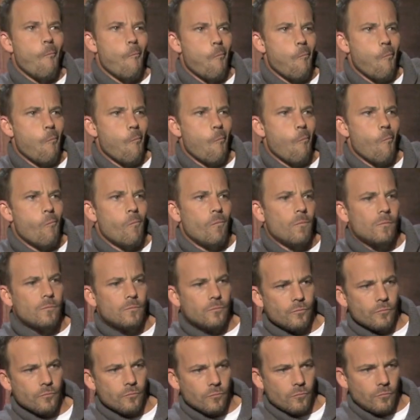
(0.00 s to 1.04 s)

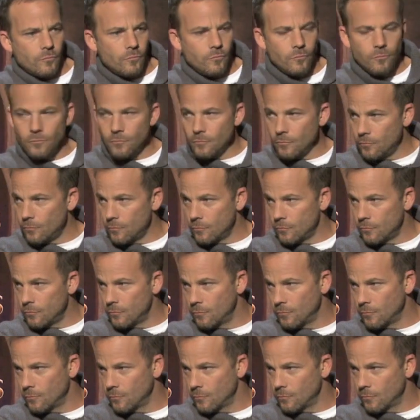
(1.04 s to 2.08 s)

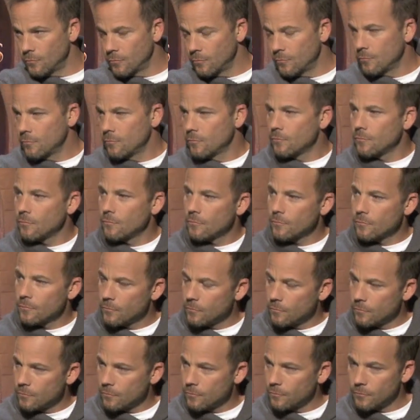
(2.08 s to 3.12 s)

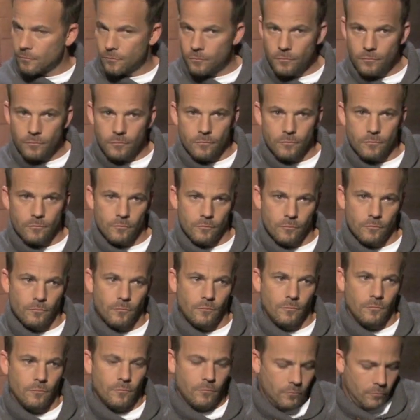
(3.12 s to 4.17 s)

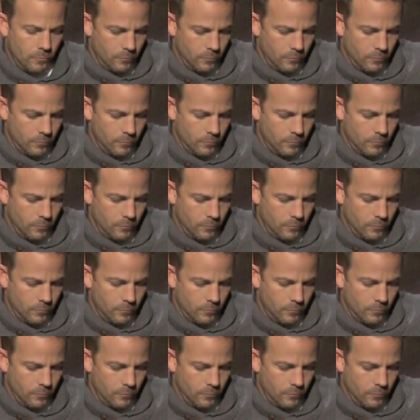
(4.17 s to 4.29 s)
The person shown says nothing.